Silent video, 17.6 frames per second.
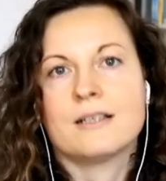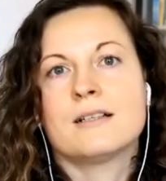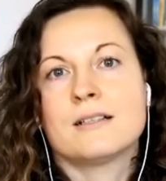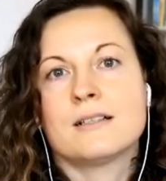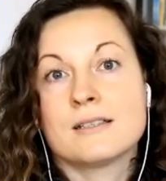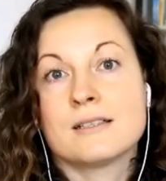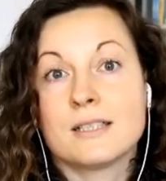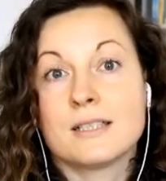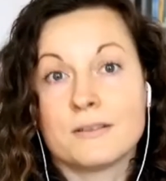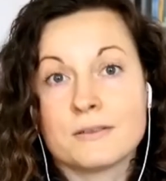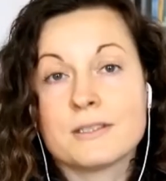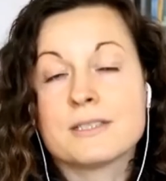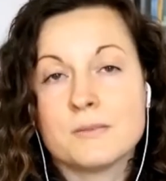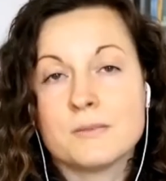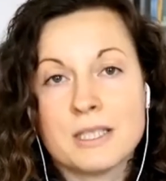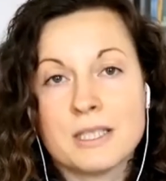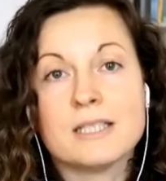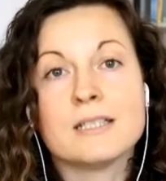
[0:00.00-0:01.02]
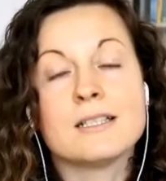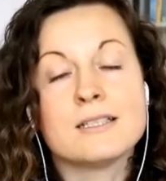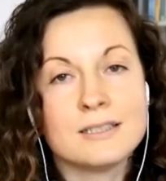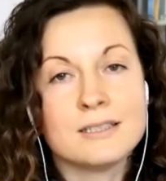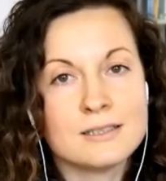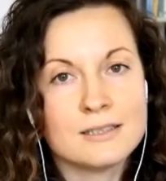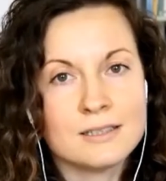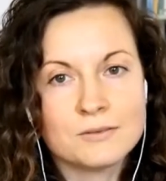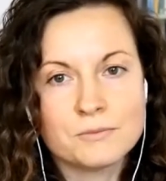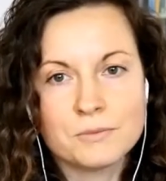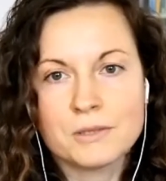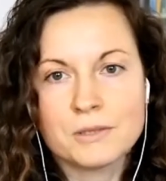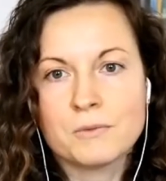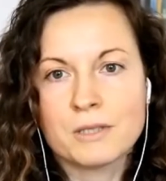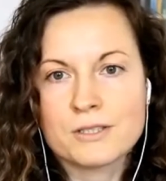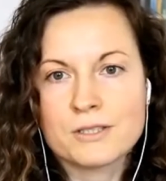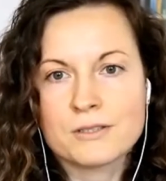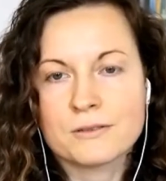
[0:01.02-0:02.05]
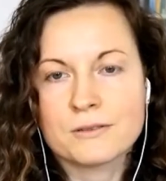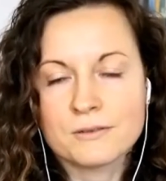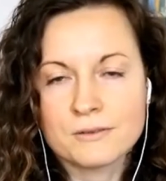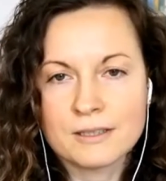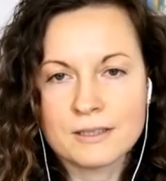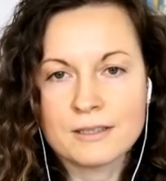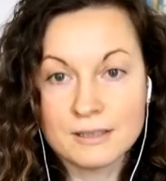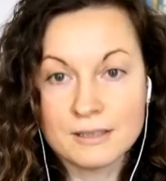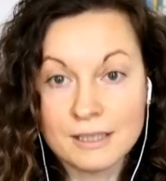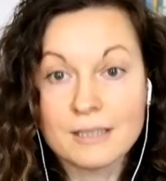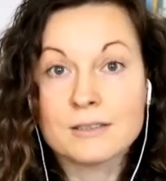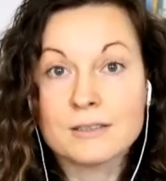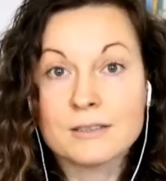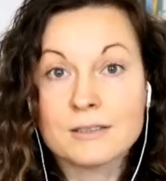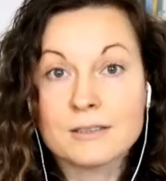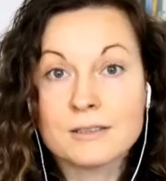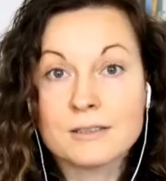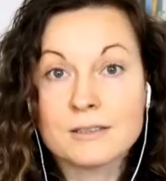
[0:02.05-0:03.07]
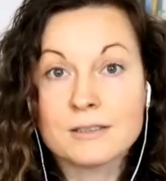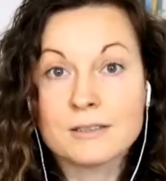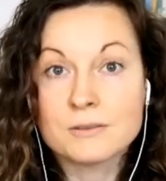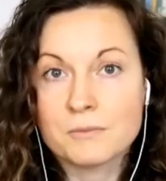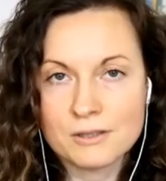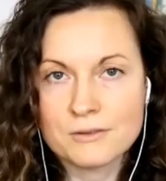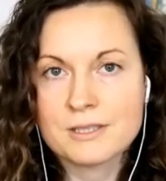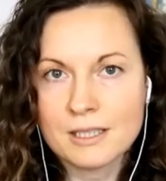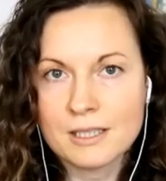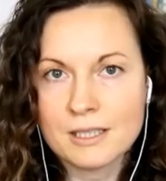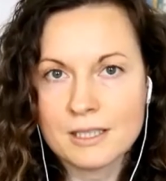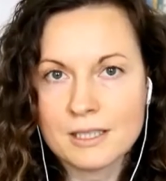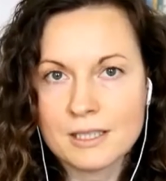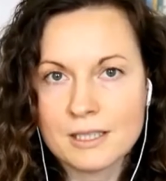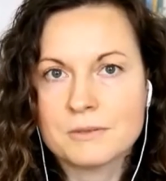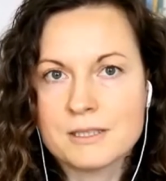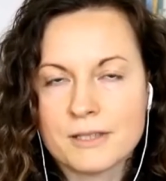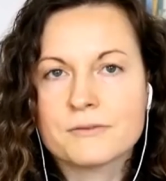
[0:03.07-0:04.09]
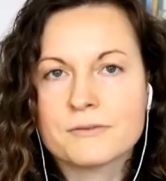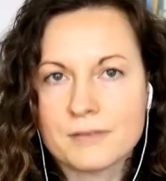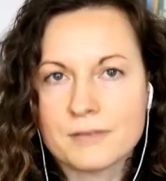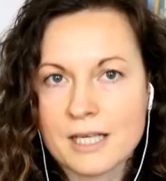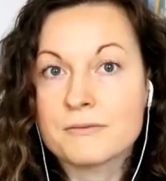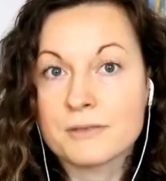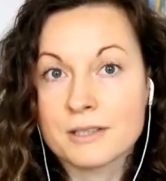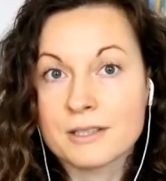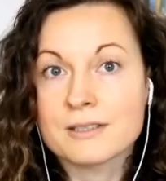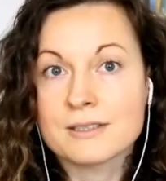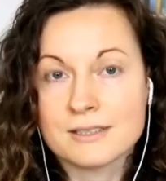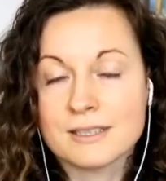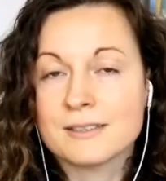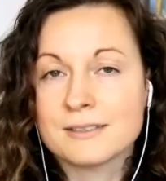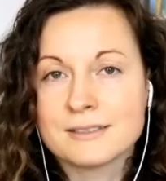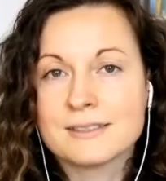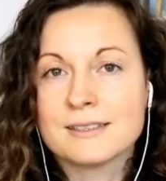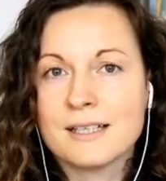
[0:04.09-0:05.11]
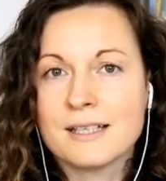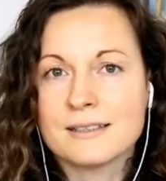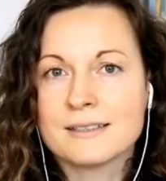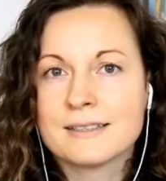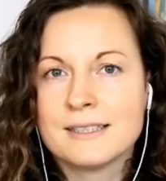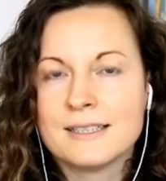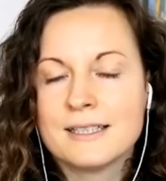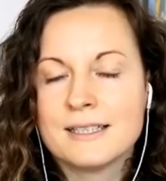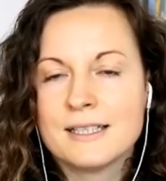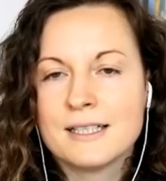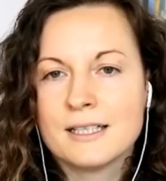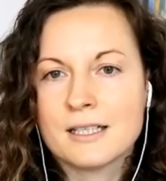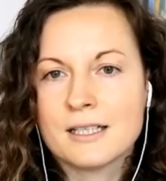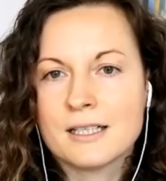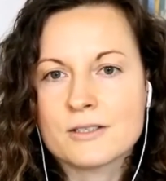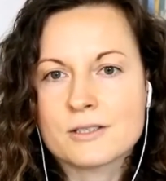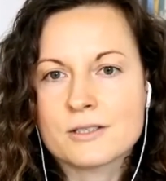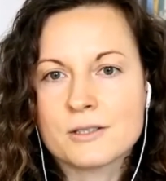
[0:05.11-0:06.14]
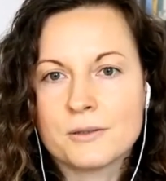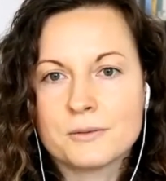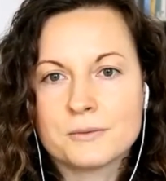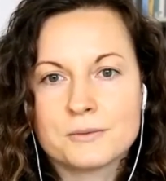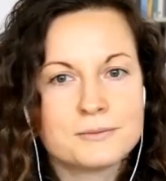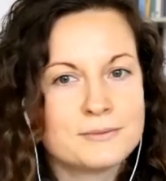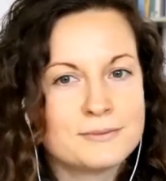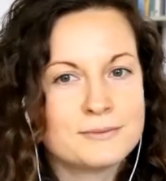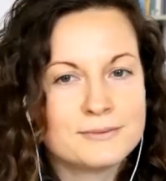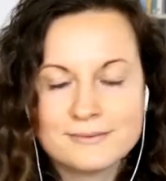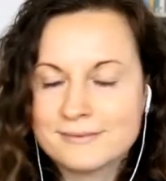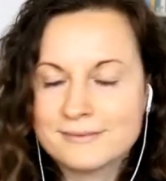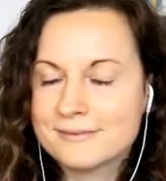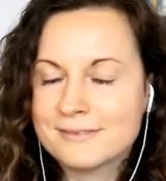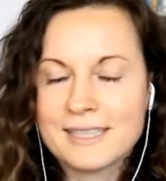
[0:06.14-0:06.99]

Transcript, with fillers: uh, self-esteem and it is indeed with what you uh, linked with what you said with self-efficacy yeah and so